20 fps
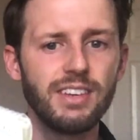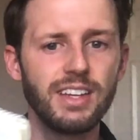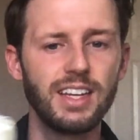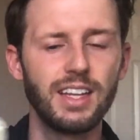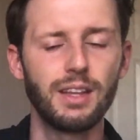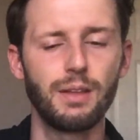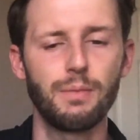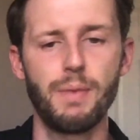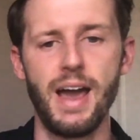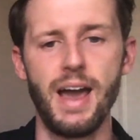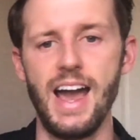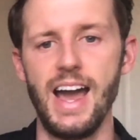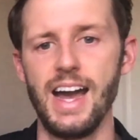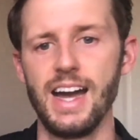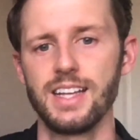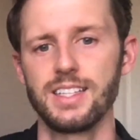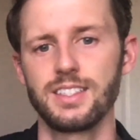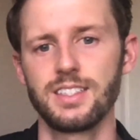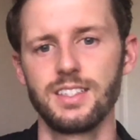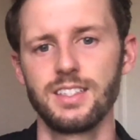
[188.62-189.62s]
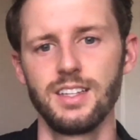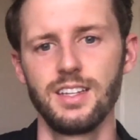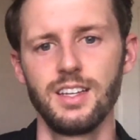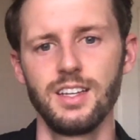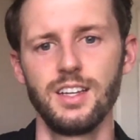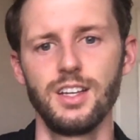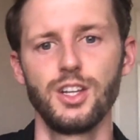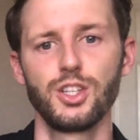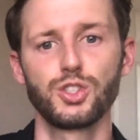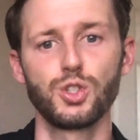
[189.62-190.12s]
in the past.
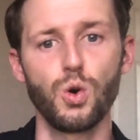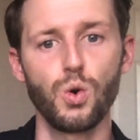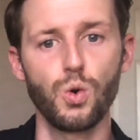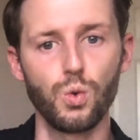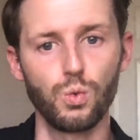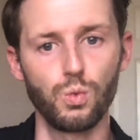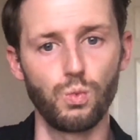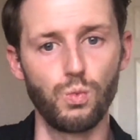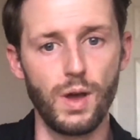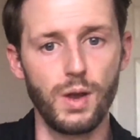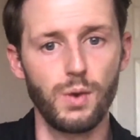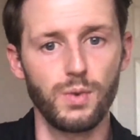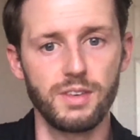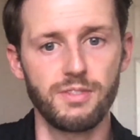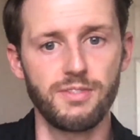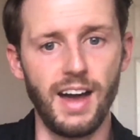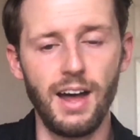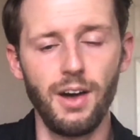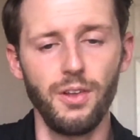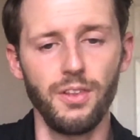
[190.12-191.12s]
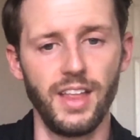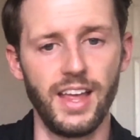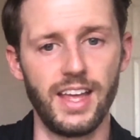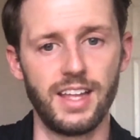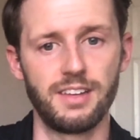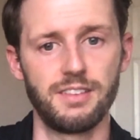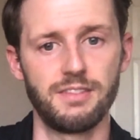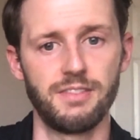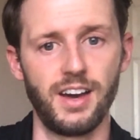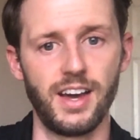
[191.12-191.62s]
So when we follow that
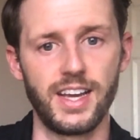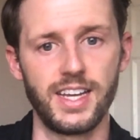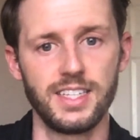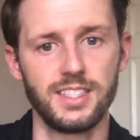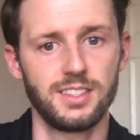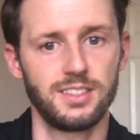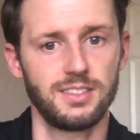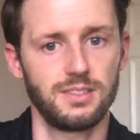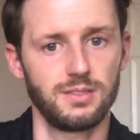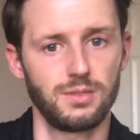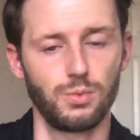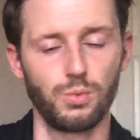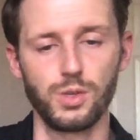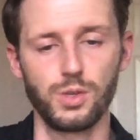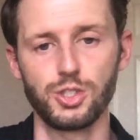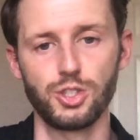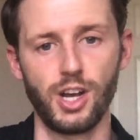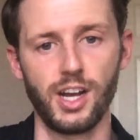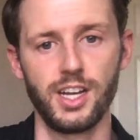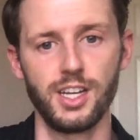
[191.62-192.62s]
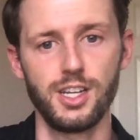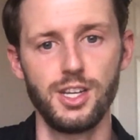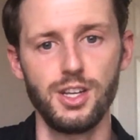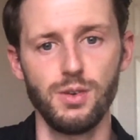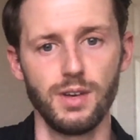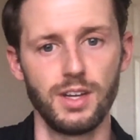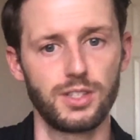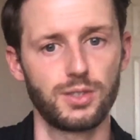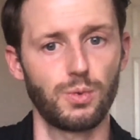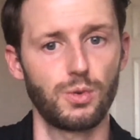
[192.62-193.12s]
advice, we try to do
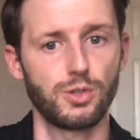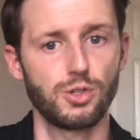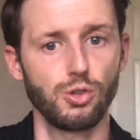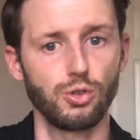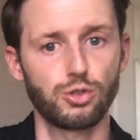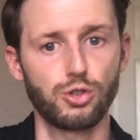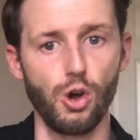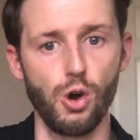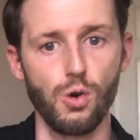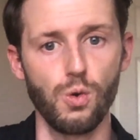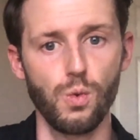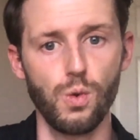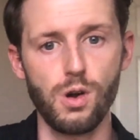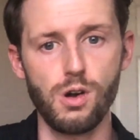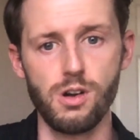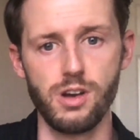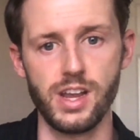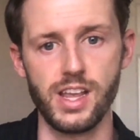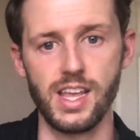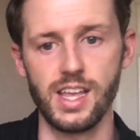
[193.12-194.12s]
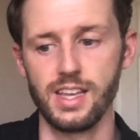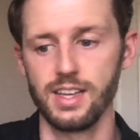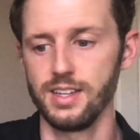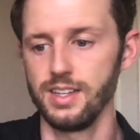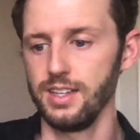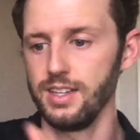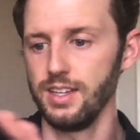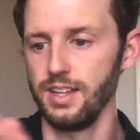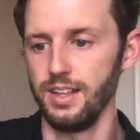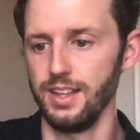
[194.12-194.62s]
it. So we're told, don't worry.
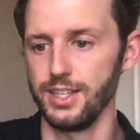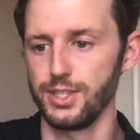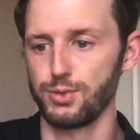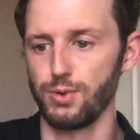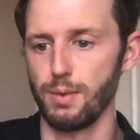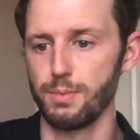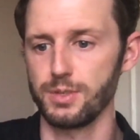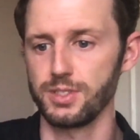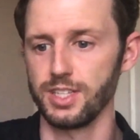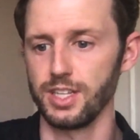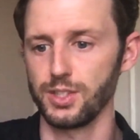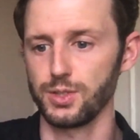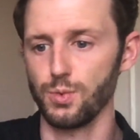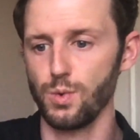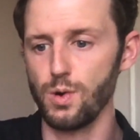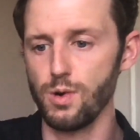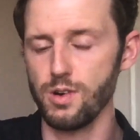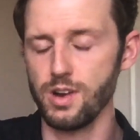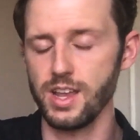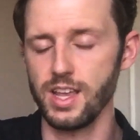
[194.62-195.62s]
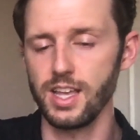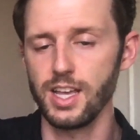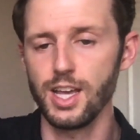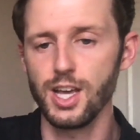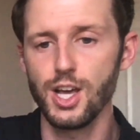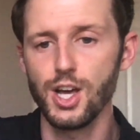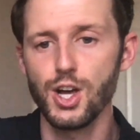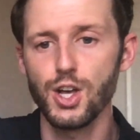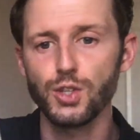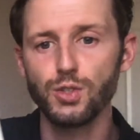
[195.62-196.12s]
This represents worry,
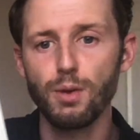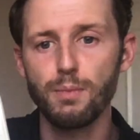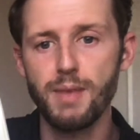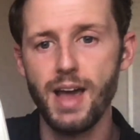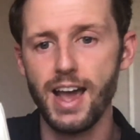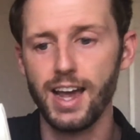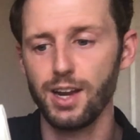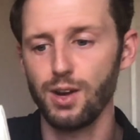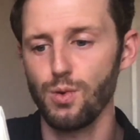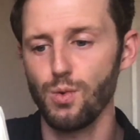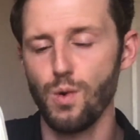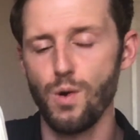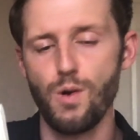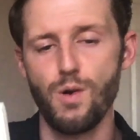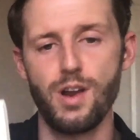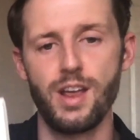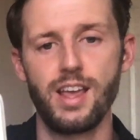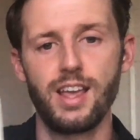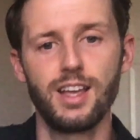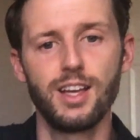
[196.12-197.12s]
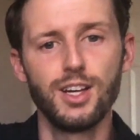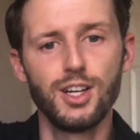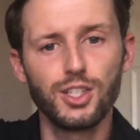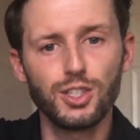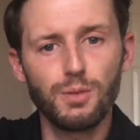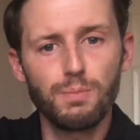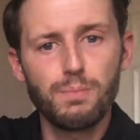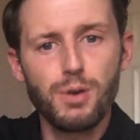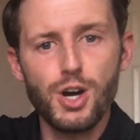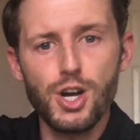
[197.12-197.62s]
so I'm not going to worry. So
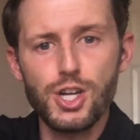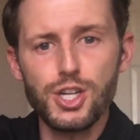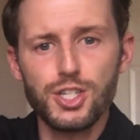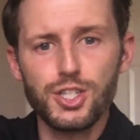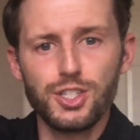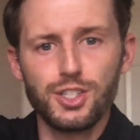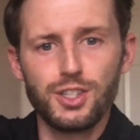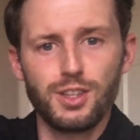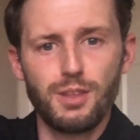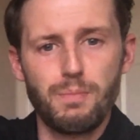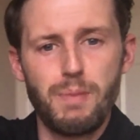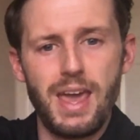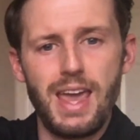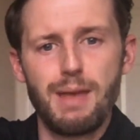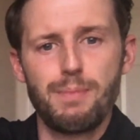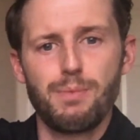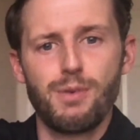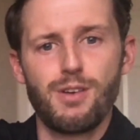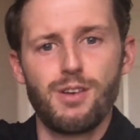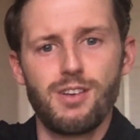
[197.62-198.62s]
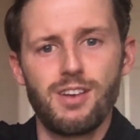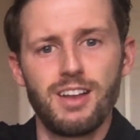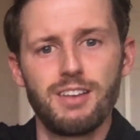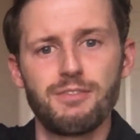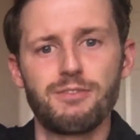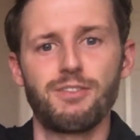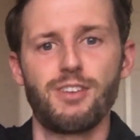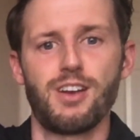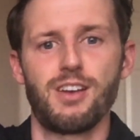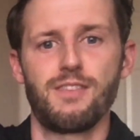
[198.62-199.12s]
push the paper in
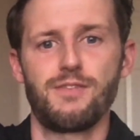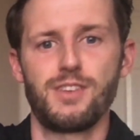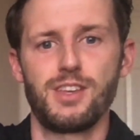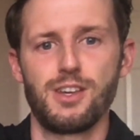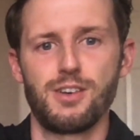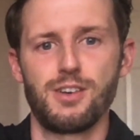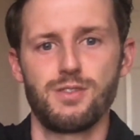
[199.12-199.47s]
front of you